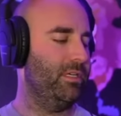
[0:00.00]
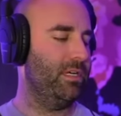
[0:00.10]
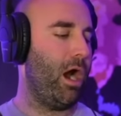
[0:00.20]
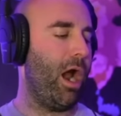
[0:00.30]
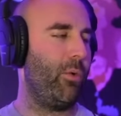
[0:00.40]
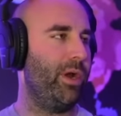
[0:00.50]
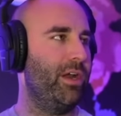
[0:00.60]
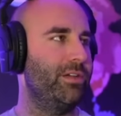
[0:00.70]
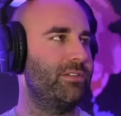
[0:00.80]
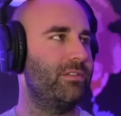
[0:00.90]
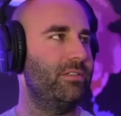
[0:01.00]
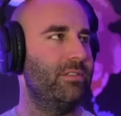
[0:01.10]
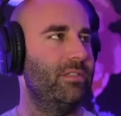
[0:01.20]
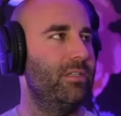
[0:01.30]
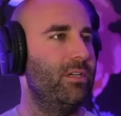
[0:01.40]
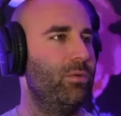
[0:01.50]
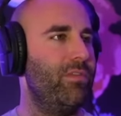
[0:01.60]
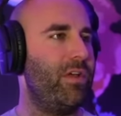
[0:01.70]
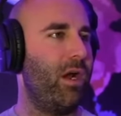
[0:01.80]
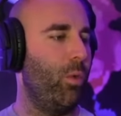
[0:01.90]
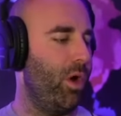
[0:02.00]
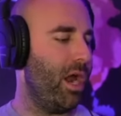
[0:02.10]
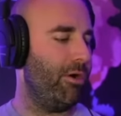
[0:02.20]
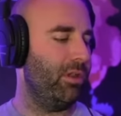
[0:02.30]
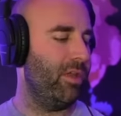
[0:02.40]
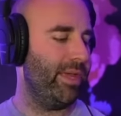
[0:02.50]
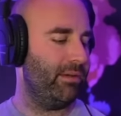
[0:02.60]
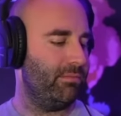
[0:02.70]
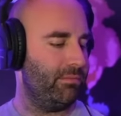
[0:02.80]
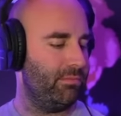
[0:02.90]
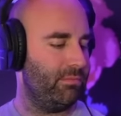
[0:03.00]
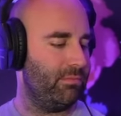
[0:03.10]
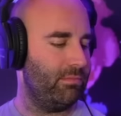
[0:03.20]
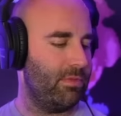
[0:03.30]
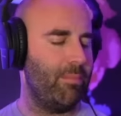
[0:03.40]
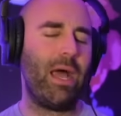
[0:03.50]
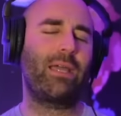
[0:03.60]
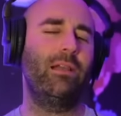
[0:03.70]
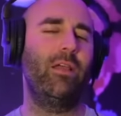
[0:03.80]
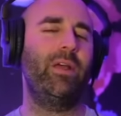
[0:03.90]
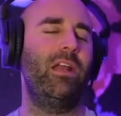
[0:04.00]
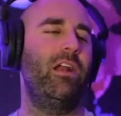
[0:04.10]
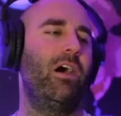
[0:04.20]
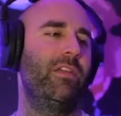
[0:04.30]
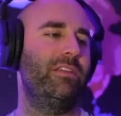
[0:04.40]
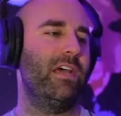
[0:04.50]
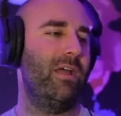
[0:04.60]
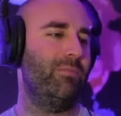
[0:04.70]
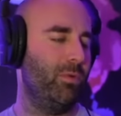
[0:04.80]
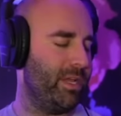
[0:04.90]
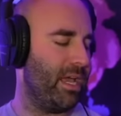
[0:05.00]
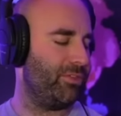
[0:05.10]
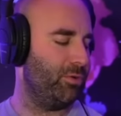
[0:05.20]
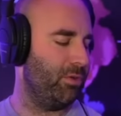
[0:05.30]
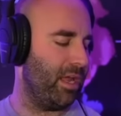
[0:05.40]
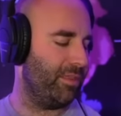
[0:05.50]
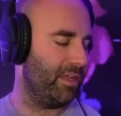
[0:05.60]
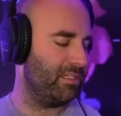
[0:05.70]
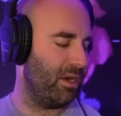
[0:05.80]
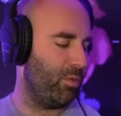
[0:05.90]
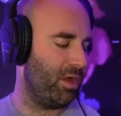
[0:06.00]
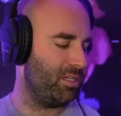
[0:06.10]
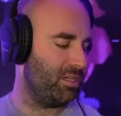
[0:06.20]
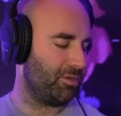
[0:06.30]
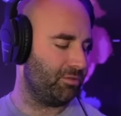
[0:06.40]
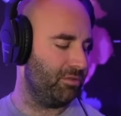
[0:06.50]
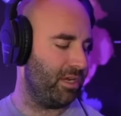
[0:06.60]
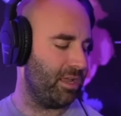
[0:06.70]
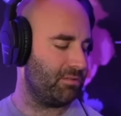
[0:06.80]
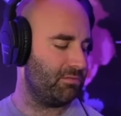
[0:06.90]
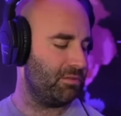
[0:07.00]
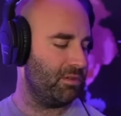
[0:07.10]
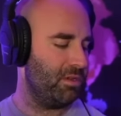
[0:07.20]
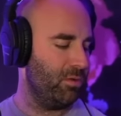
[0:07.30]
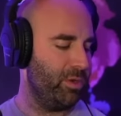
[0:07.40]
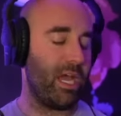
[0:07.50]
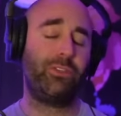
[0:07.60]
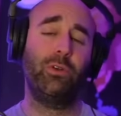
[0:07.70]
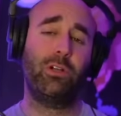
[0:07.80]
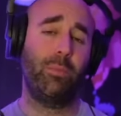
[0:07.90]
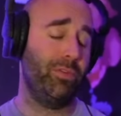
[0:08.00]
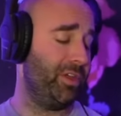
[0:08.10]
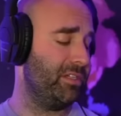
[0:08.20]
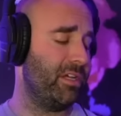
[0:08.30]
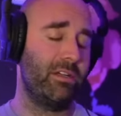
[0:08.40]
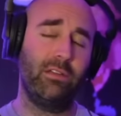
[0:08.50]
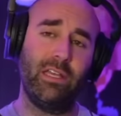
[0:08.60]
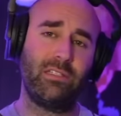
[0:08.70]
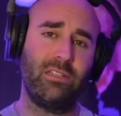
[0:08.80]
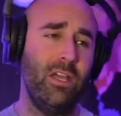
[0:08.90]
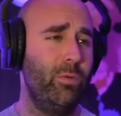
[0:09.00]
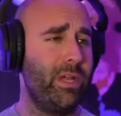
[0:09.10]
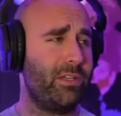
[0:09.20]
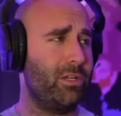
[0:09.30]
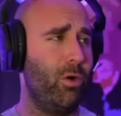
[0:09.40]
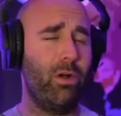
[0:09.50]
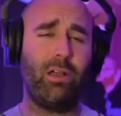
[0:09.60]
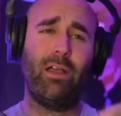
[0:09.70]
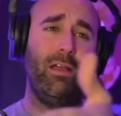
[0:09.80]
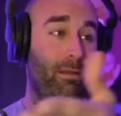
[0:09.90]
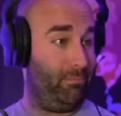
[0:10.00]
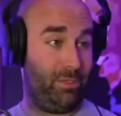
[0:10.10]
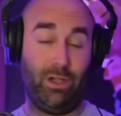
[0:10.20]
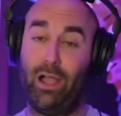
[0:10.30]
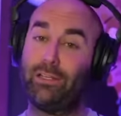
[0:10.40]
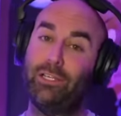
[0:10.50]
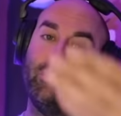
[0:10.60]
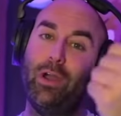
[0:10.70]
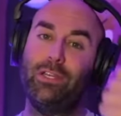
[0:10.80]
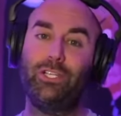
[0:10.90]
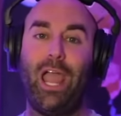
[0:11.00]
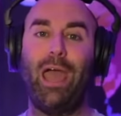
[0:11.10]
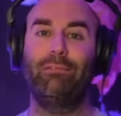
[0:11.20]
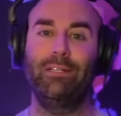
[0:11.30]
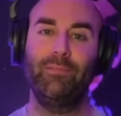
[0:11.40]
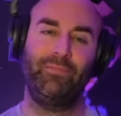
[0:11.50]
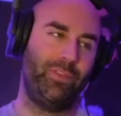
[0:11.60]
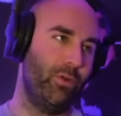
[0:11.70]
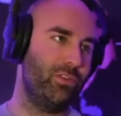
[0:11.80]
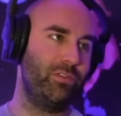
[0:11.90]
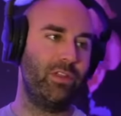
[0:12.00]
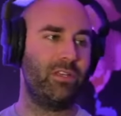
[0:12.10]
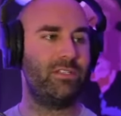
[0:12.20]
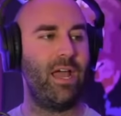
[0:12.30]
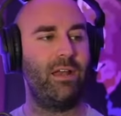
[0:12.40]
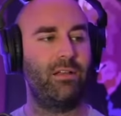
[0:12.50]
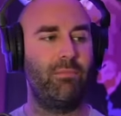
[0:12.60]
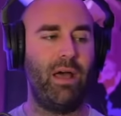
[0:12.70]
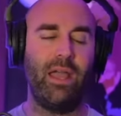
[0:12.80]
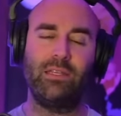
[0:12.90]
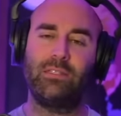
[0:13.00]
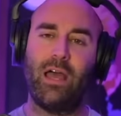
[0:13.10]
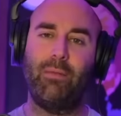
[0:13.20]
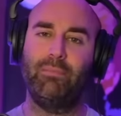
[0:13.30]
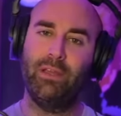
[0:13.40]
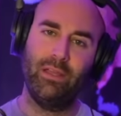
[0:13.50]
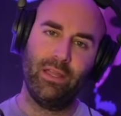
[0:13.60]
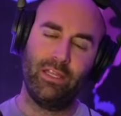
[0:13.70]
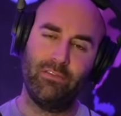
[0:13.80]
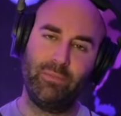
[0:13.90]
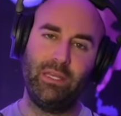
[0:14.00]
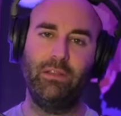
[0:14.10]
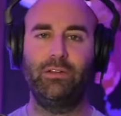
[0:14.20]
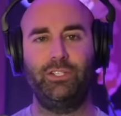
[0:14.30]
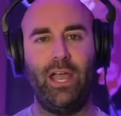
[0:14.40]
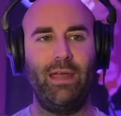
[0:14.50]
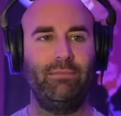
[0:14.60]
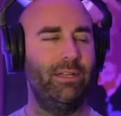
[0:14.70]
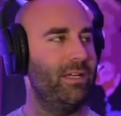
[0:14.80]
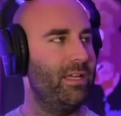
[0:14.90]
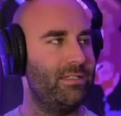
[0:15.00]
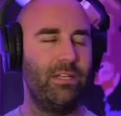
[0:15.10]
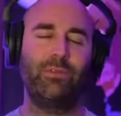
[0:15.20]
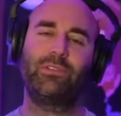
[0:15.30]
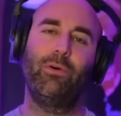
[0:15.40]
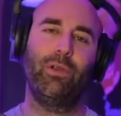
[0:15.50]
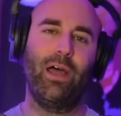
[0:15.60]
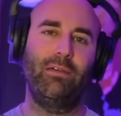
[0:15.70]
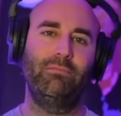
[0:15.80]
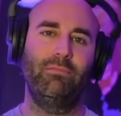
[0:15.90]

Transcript: All right, weirdos. We've hit our 1 hour limit. I'm not going to limit it all the time, but we got through a lot of things that I wanted to talk to today. We got through a couple things on your list. We got to go talk to you on chat. Those of you that decided to come by and stop, give me a little chat and see what's going on.